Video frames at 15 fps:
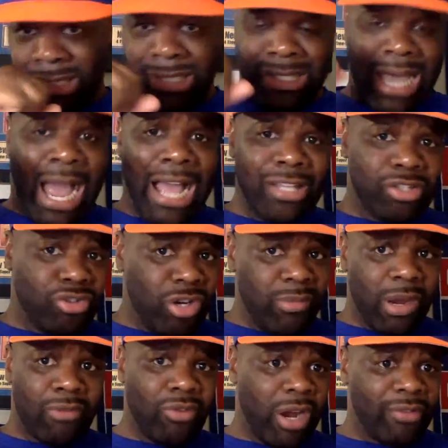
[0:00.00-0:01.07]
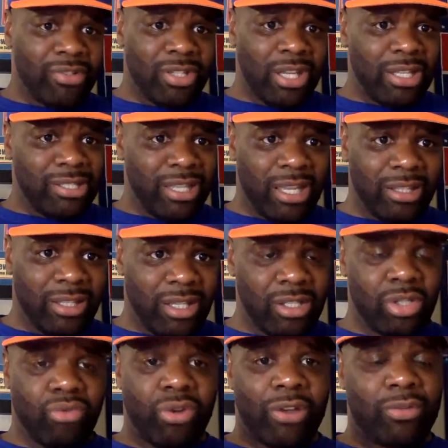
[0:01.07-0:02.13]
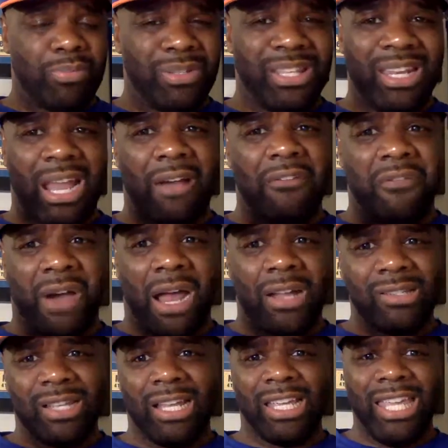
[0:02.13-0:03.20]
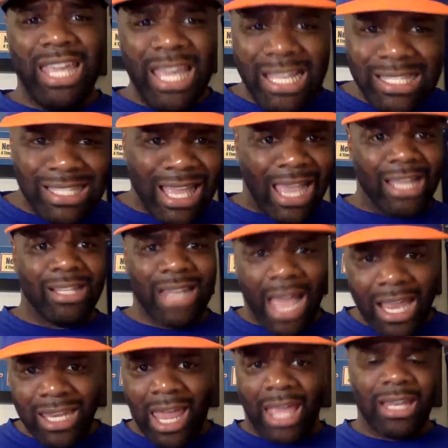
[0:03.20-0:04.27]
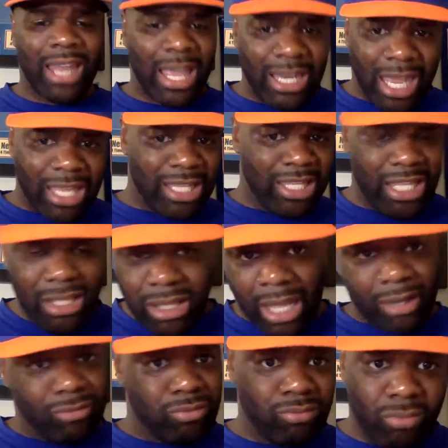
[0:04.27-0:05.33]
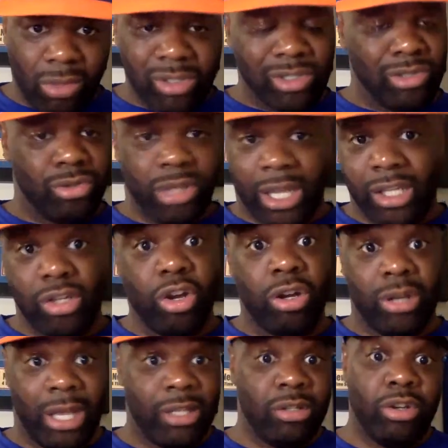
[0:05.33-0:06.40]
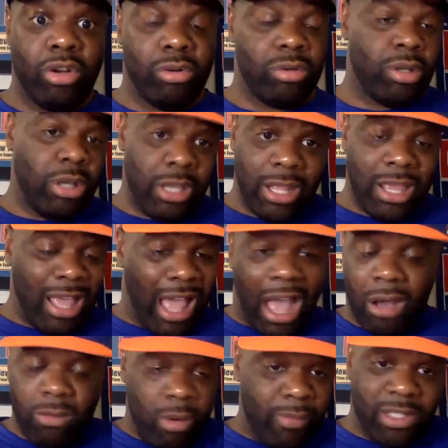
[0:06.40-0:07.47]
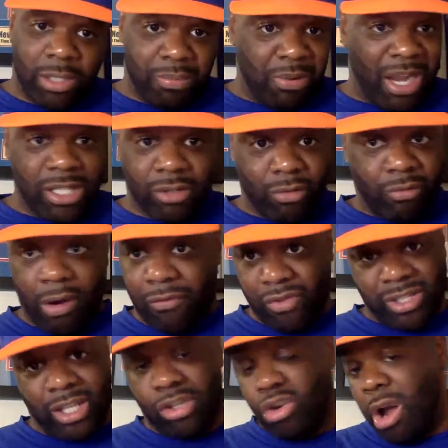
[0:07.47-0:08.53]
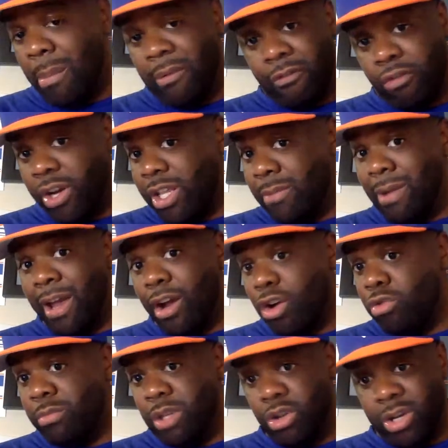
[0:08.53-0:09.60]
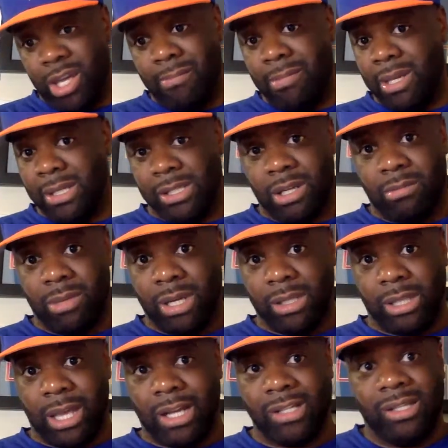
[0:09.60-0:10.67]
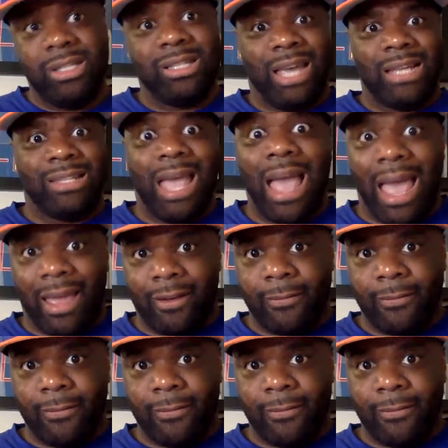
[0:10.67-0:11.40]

guys screaming at refs and they say things to refs, but they're not volatile. Like, he's like he like wants to I wouldn't be surprised if a ref was like, "Yo, I'm afraid he might hurt me or hit me or something like that," because he's like that.